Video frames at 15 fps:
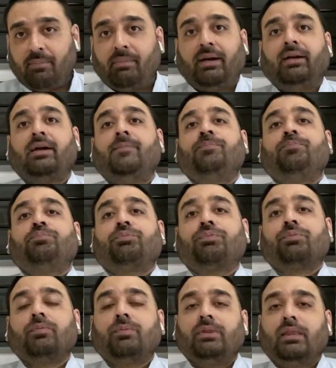But
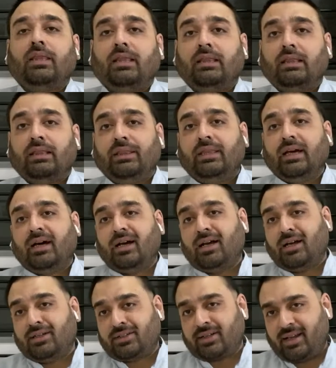
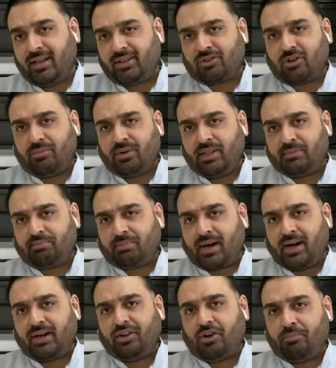the Chinese Communist
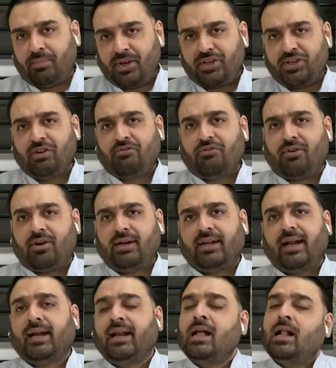Party of Beijing want
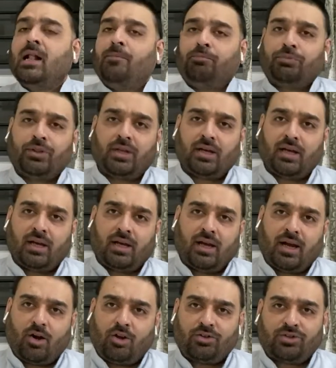that the
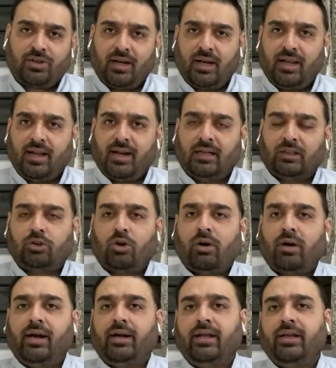Australian
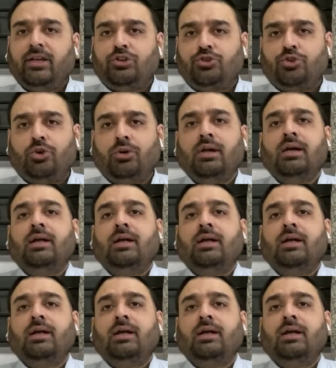authorities should